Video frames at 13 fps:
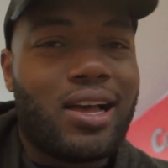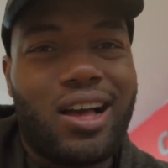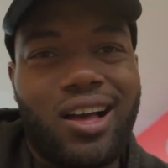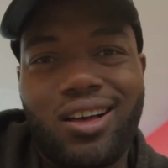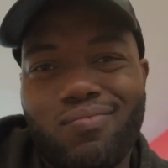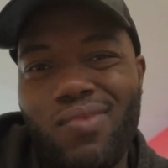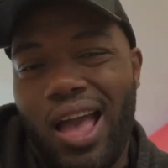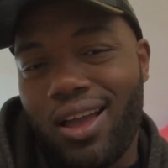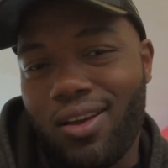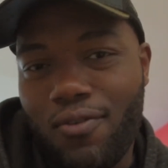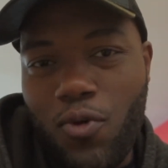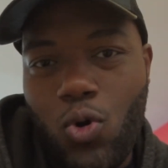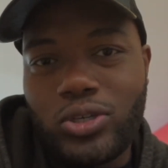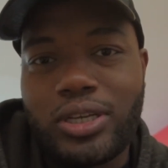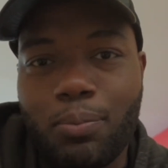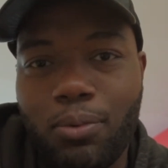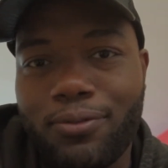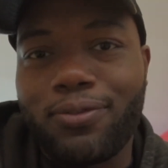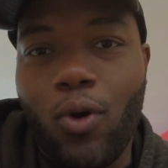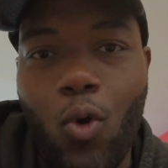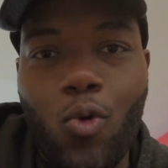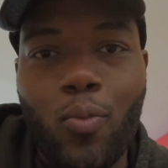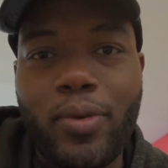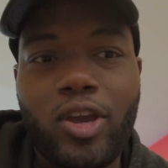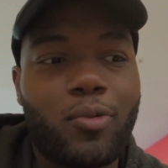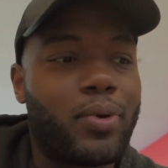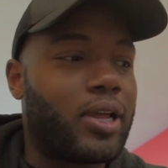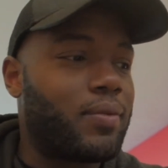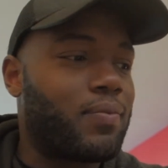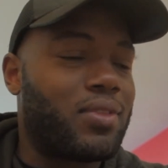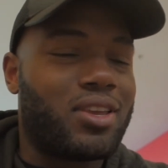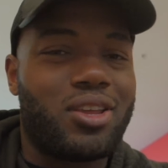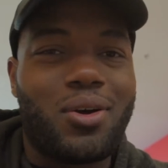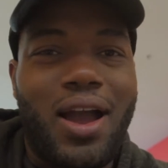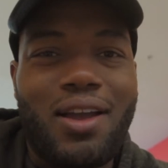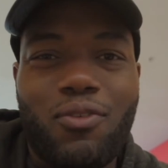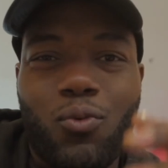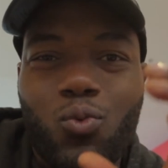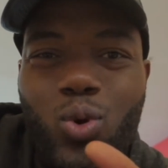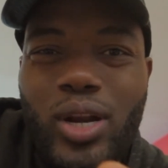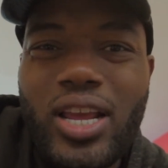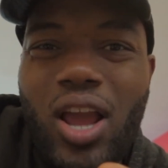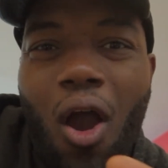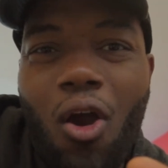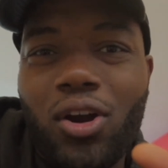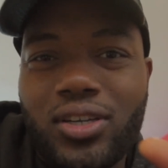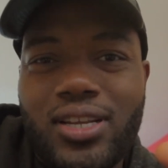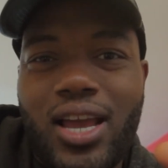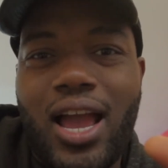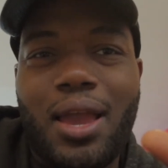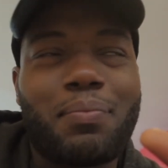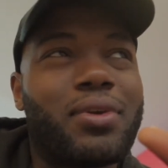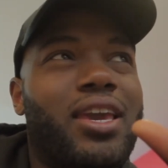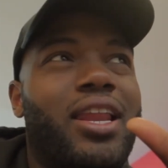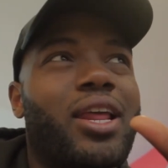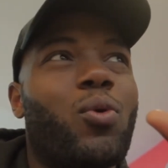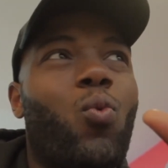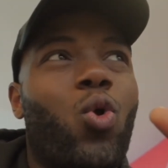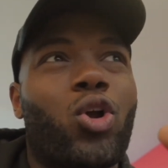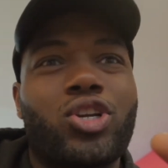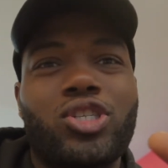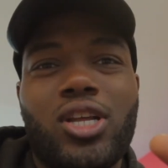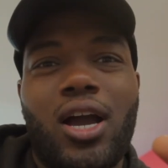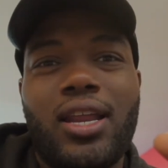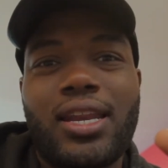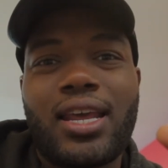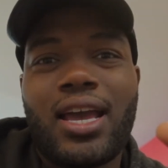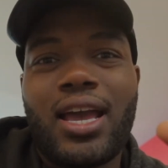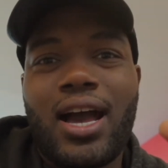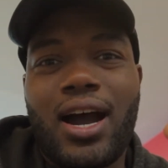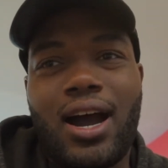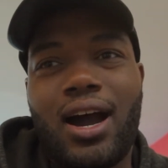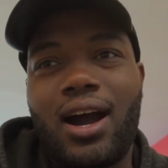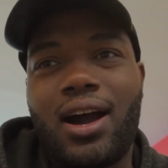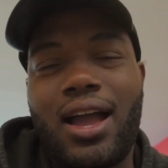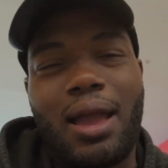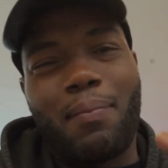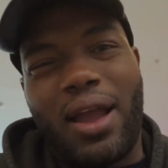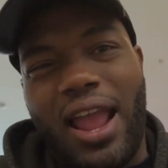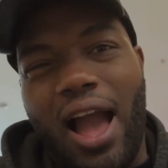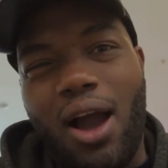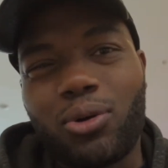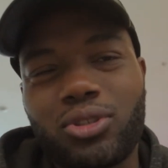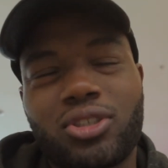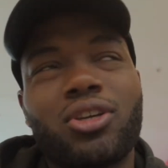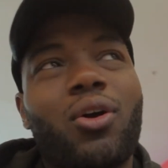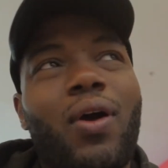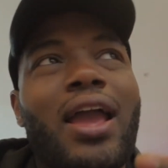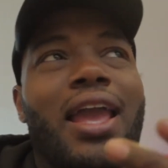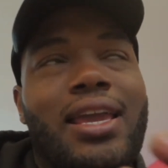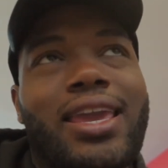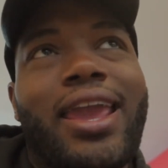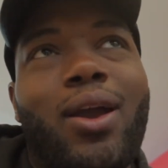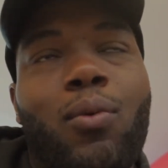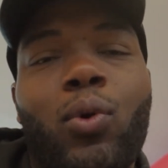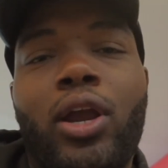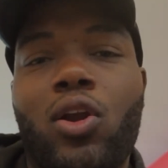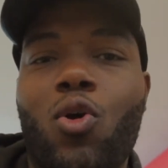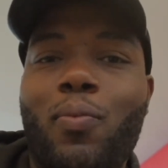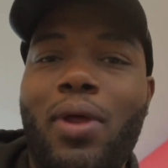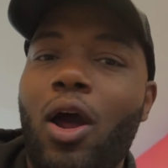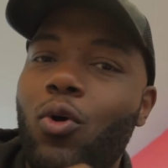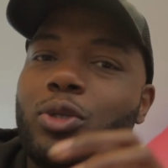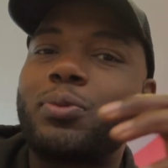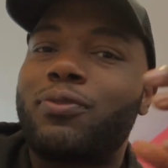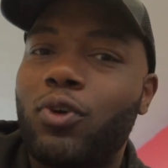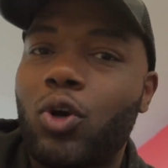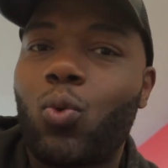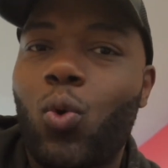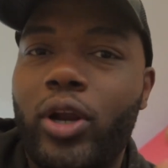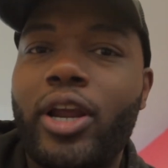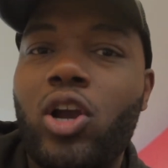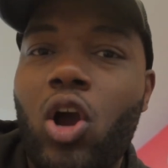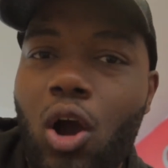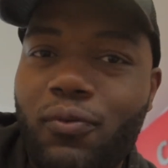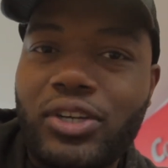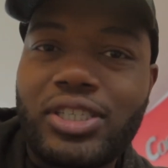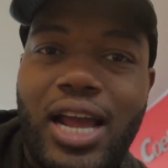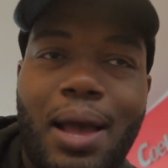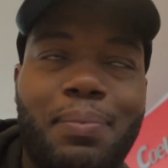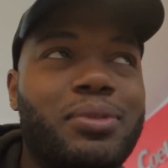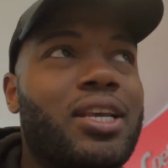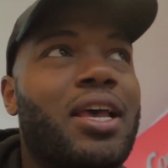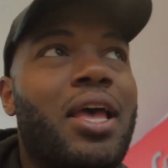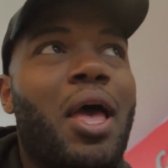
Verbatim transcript: Um, I, of course, I prefer oatmeal, but you know, I have a really hard time getting work done uh, at my house. You know, I, I can work at home, but I always prefer to work in coffee shops.